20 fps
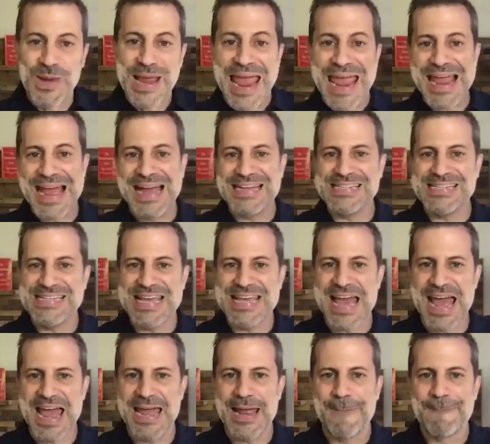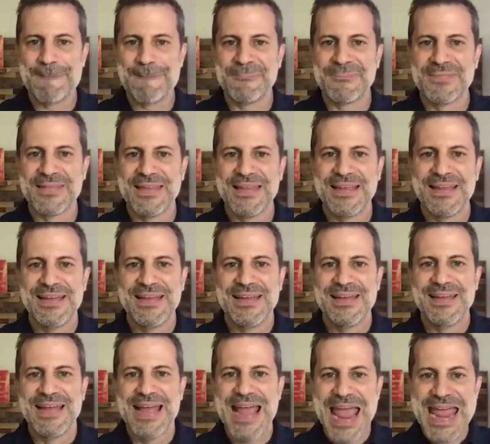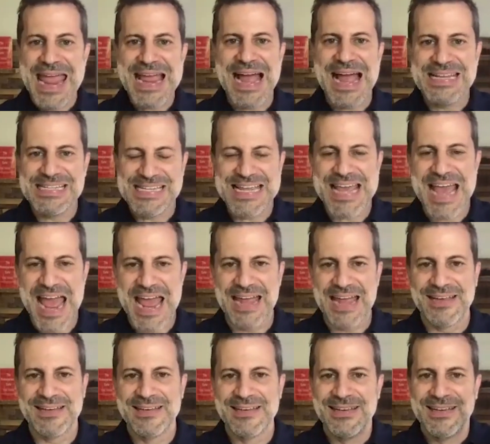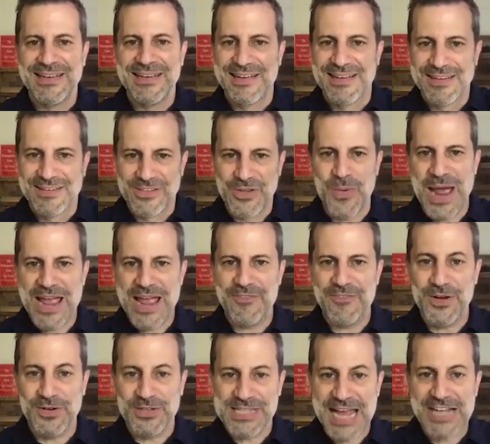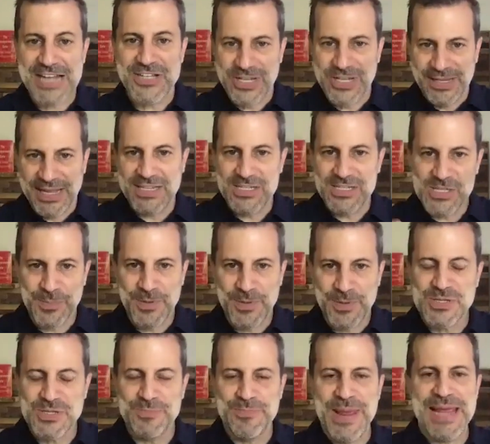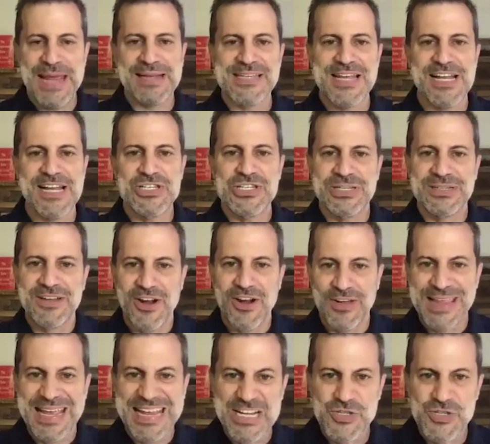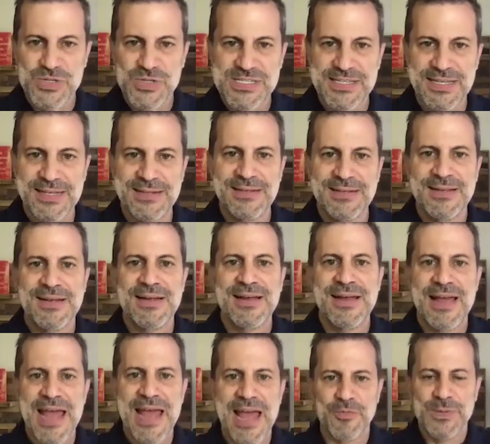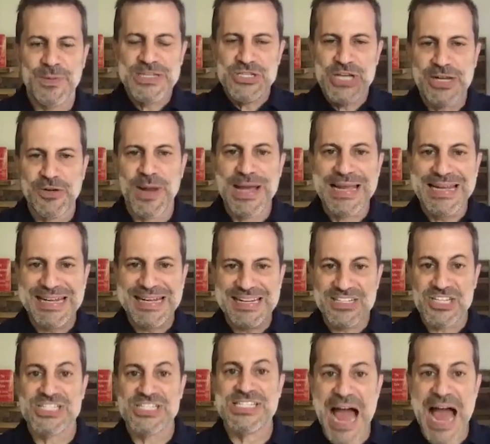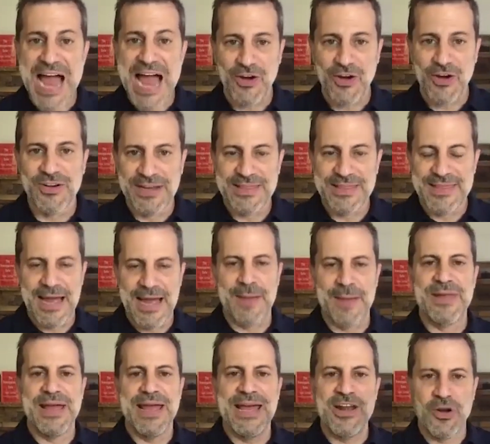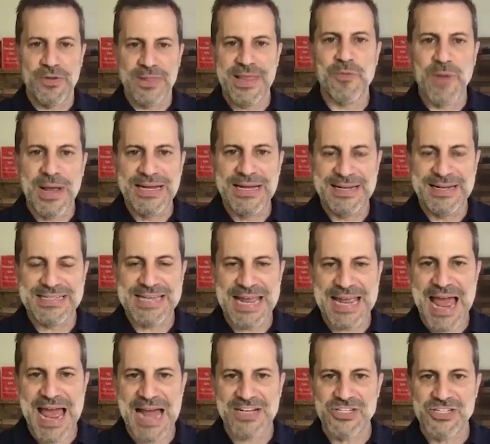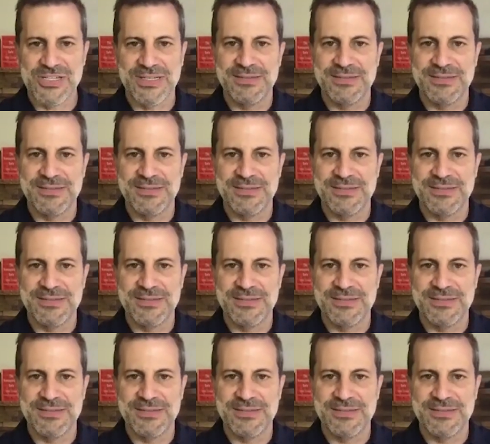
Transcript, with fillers: AIDA. AIDA, do I have your attention? Like, is the person paying attention? Are they interested? Have we generated a desire in them? And are they ready to take action?